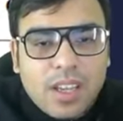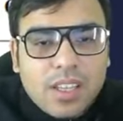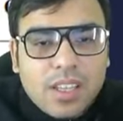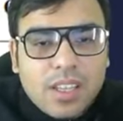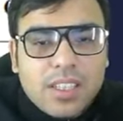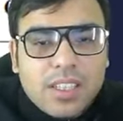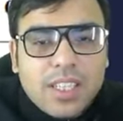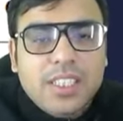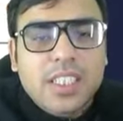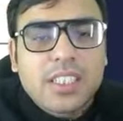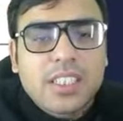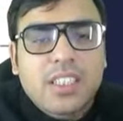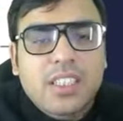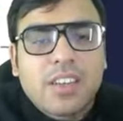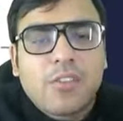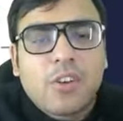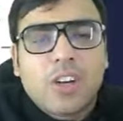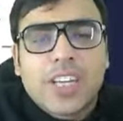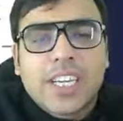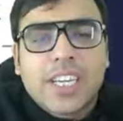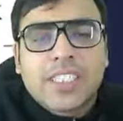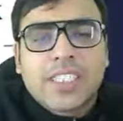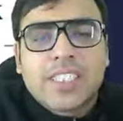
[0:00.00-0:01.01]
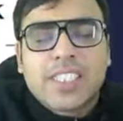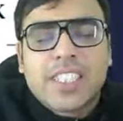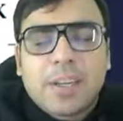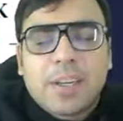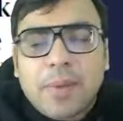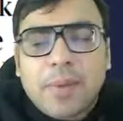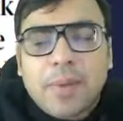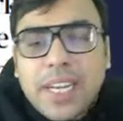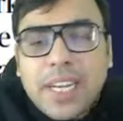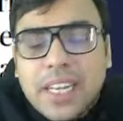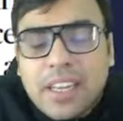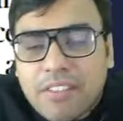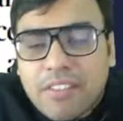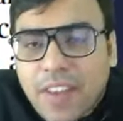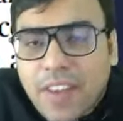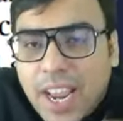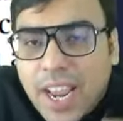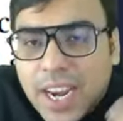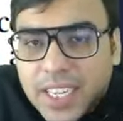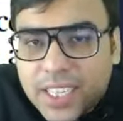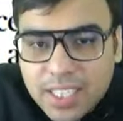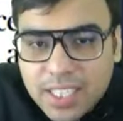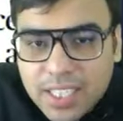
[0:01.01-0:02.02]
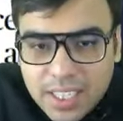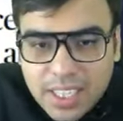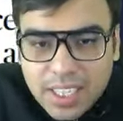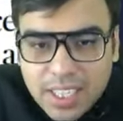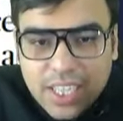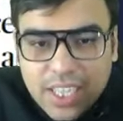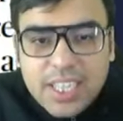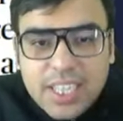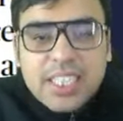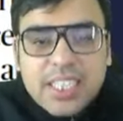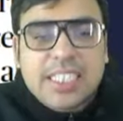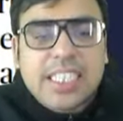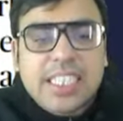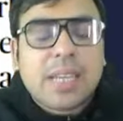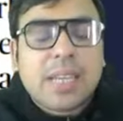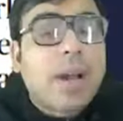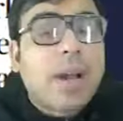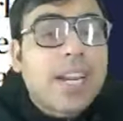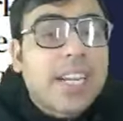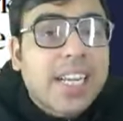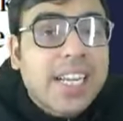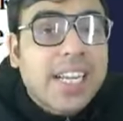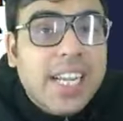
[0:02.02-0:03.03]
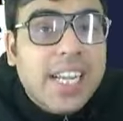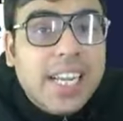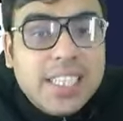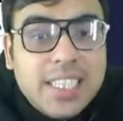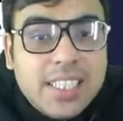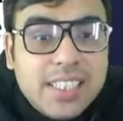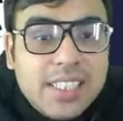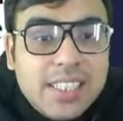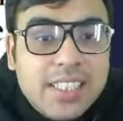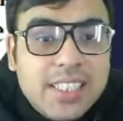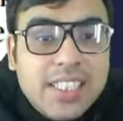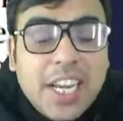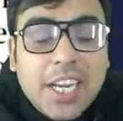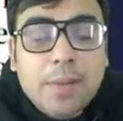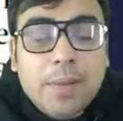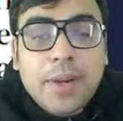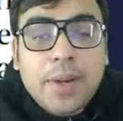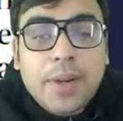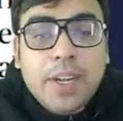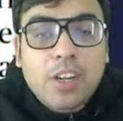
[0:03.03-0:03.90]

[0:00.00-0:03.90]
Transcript: This is the Voltaire statement. In fact, in the same article, this statement